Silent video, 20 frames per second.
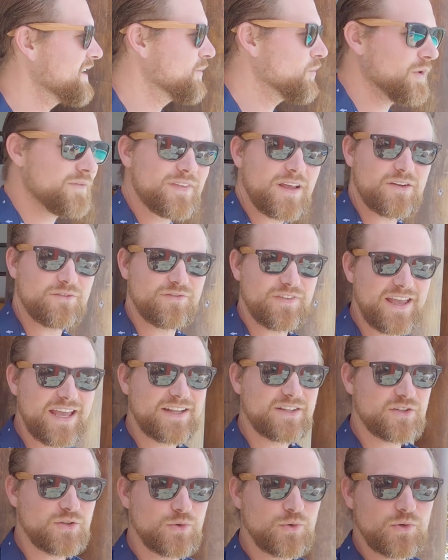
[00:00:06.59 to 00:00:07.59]
We've done
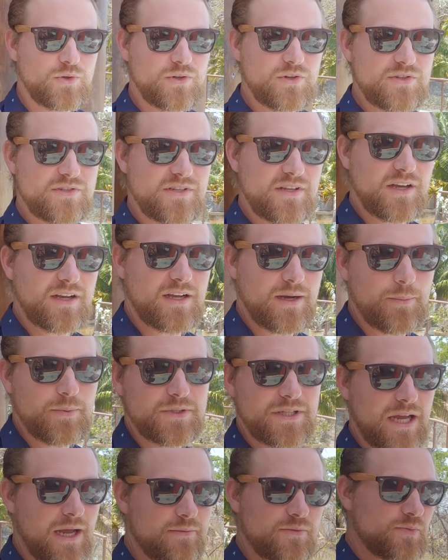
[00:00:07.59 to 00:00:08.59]
van tours a couple
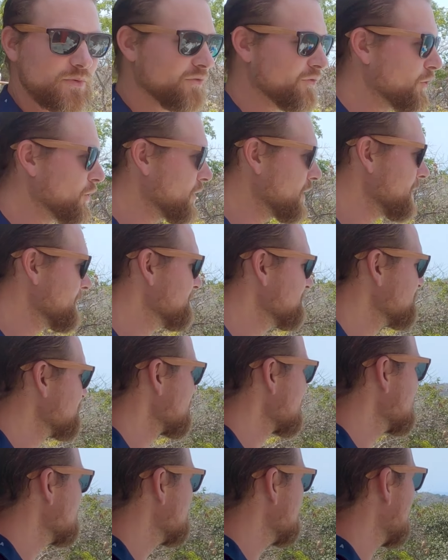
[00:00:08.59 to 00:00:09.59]
times before,
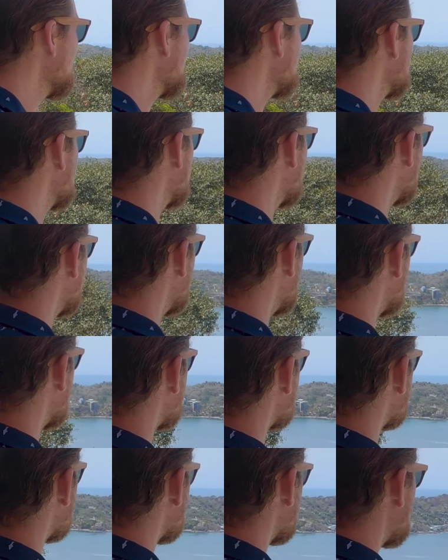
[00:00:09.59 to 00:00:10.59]
but
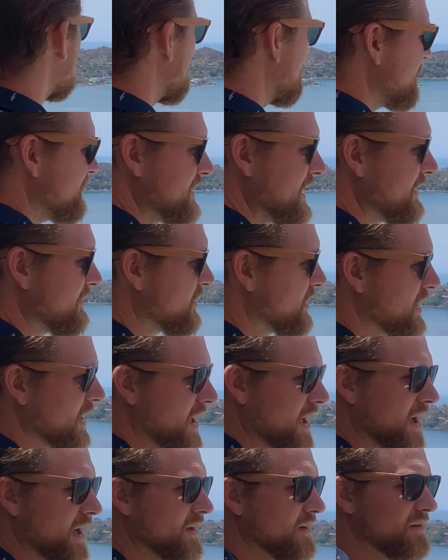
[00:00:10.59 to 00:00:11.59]
we've never
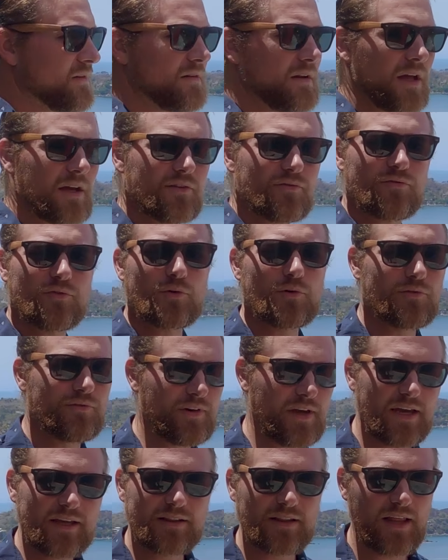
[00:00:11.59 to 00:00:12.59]
gone like full
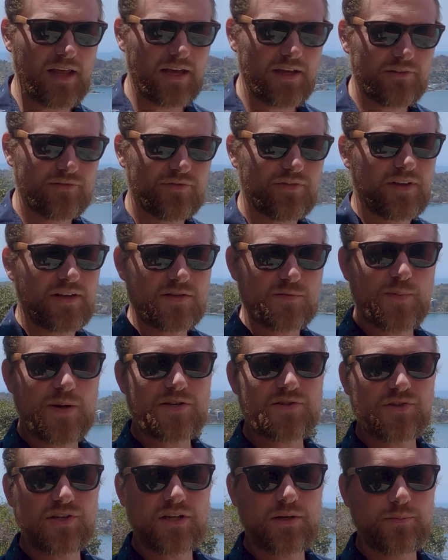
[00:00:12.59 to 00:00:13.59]
van life,
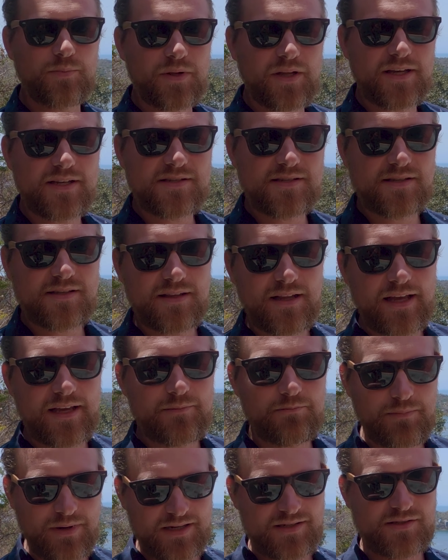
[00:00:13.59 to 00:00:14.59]
especially in a place
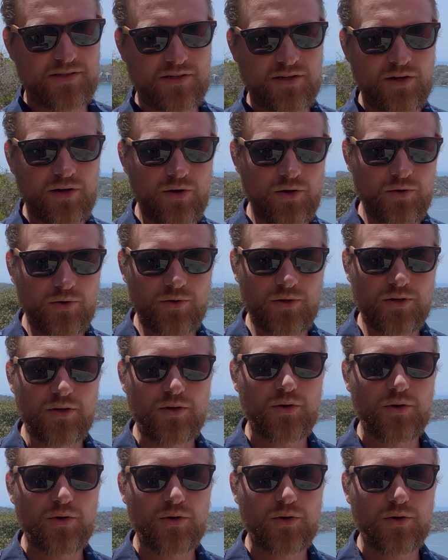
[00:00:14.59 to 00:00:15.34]
like Mexico